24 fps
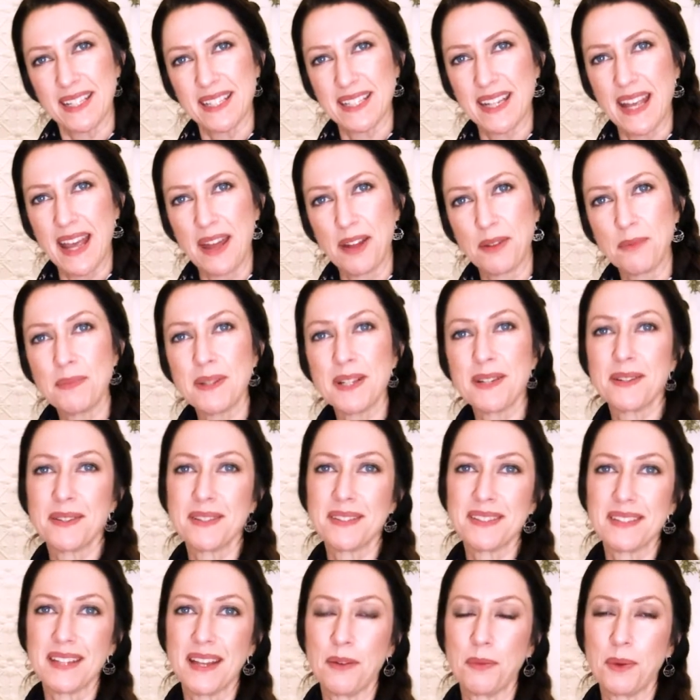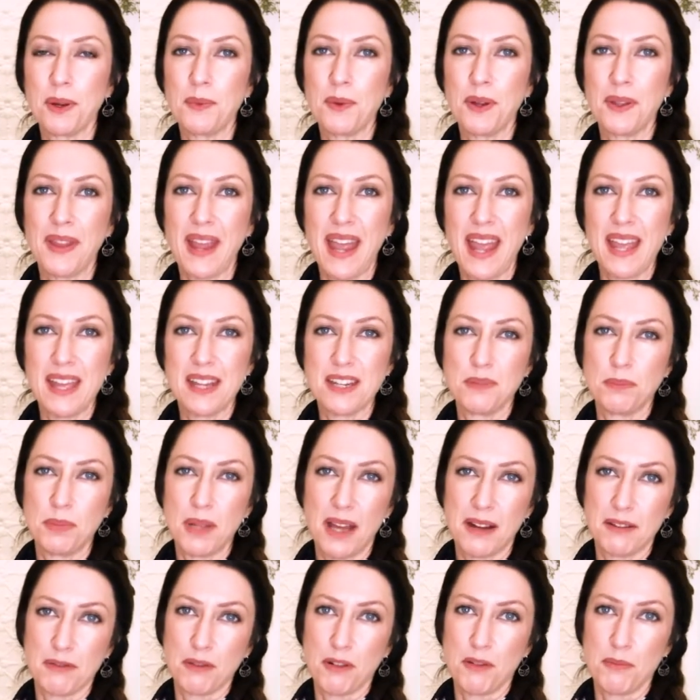it down because we want the air to be
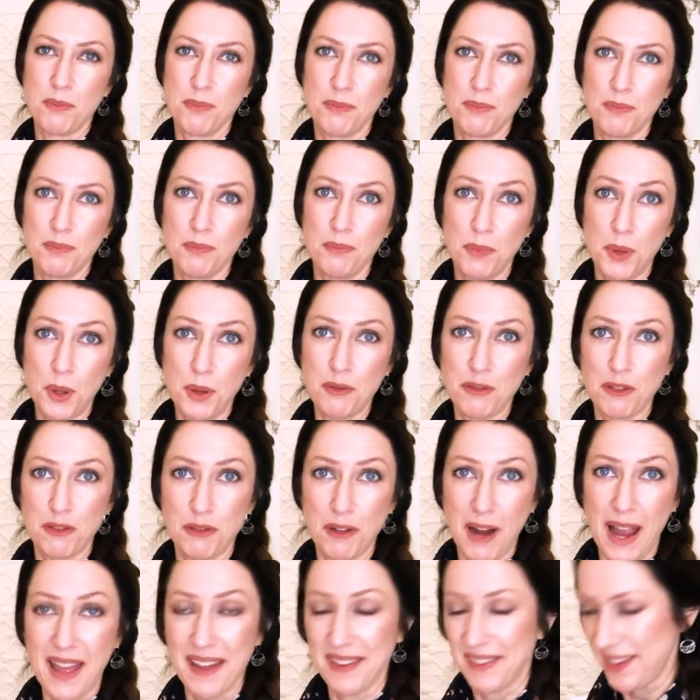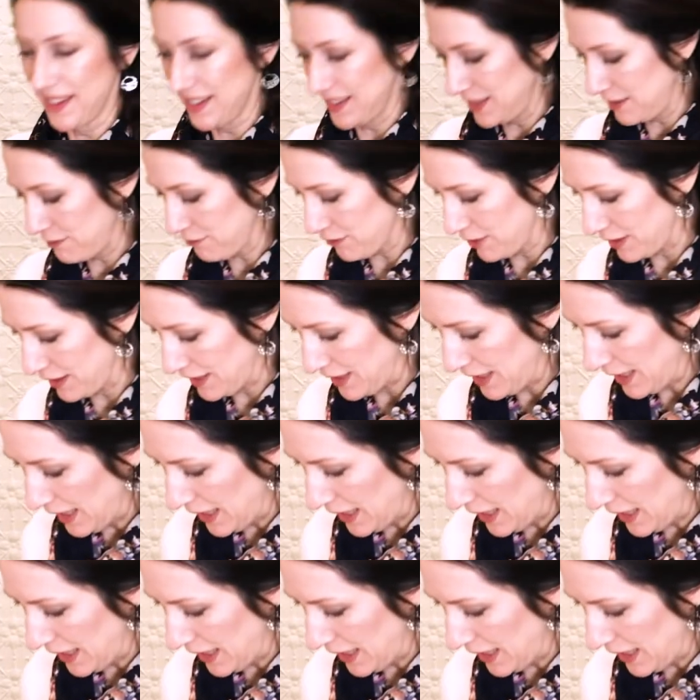able to move around the different